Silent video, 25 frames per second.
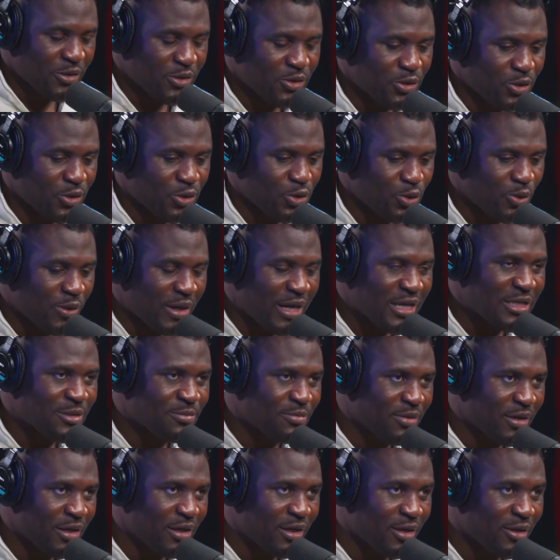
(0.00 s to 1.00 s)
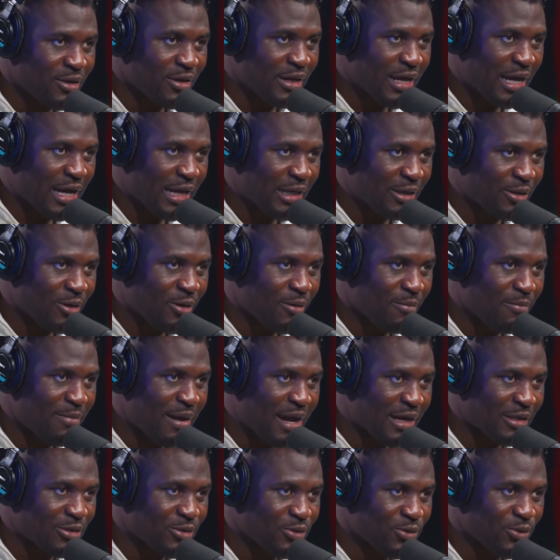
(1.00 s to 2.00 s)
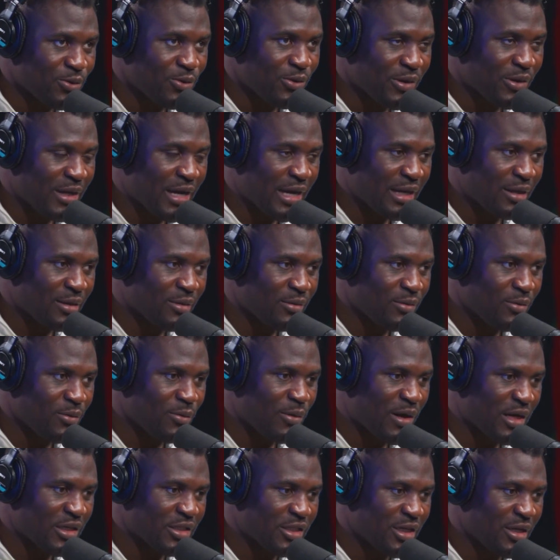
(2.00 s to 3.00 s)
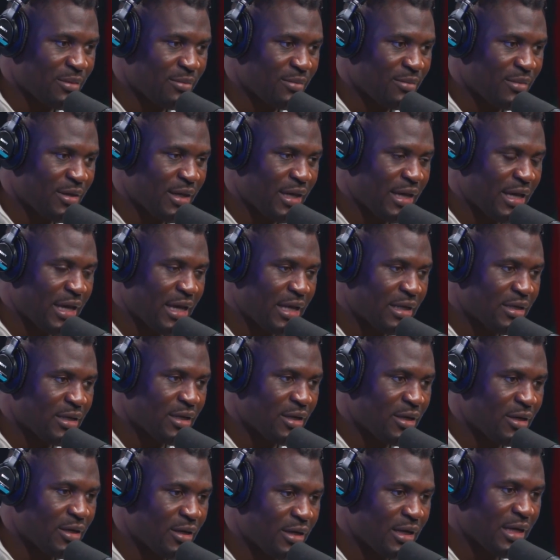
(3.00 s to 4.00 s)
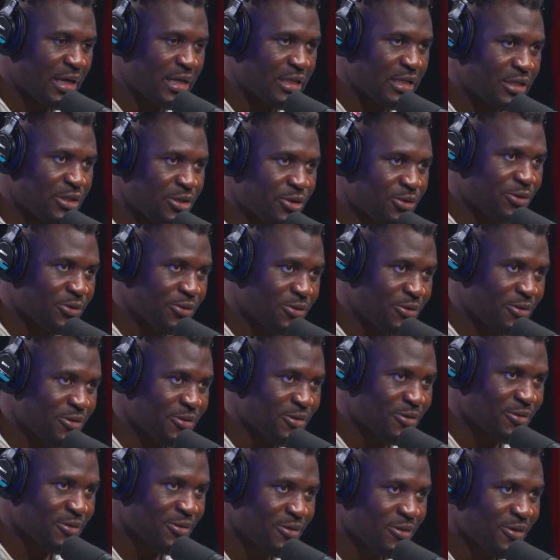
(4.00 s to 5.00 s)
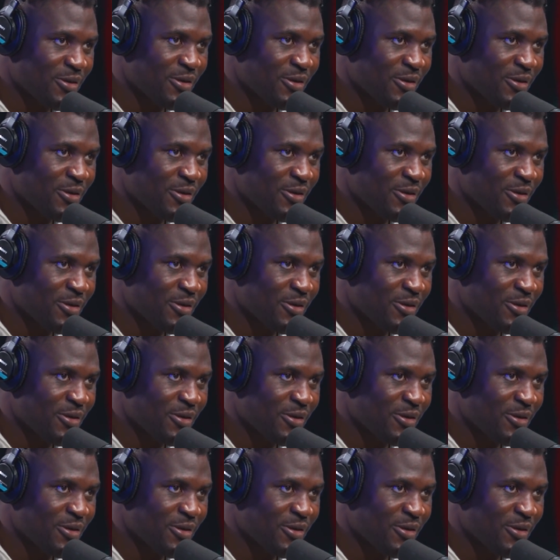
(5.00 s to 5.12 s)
Joshua is pretty good at comeback too. You can watch him again in the Ruiz